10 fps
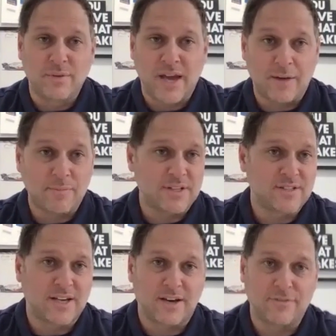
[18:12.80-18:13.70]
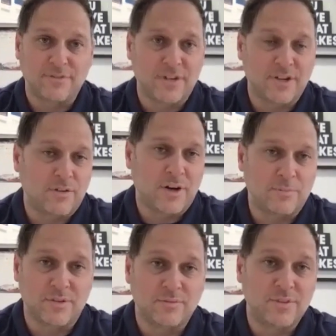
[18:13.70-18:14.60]
cabinets have, you know,
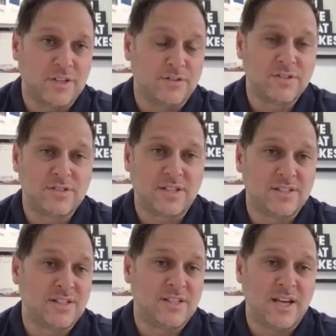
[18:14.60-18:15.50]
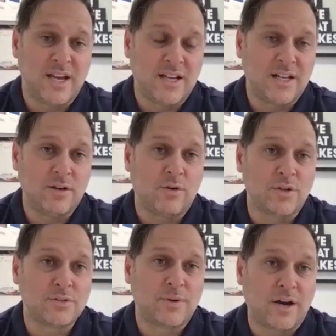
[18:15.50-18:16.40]
up to, you know, 60, 80
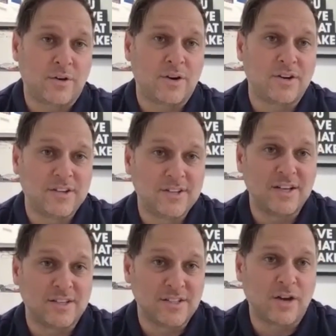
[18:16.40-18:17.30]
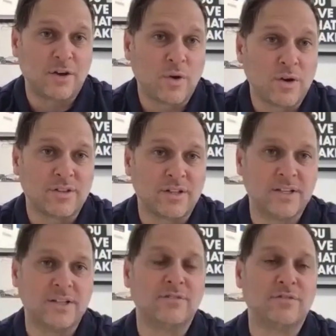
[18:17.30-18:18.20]
horsepower
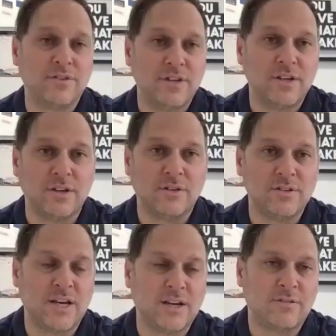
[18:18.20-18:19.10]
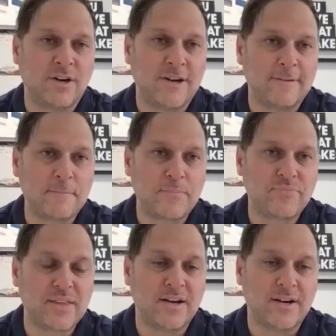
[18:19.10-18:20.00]
equivalent of, you know, data running.
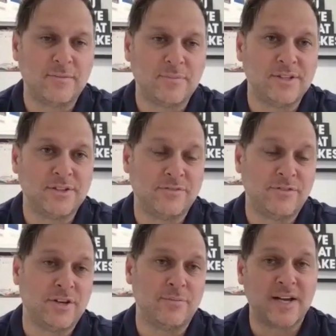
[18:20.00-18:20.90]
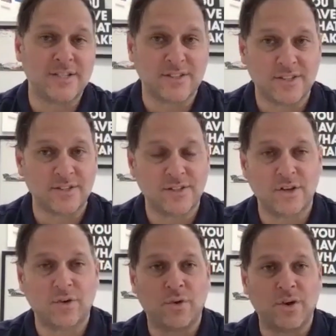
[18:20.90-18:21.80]
And if you can imagine the
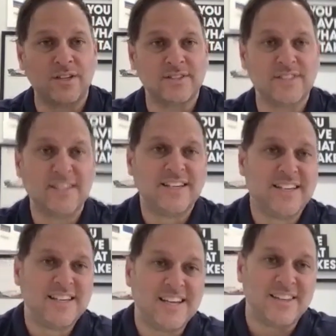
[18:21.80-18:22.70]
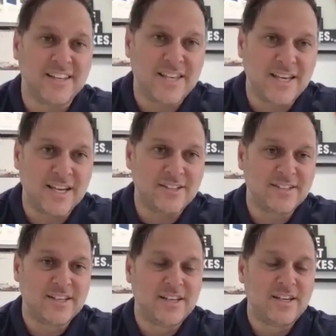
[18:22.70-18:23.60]
noise and the heat.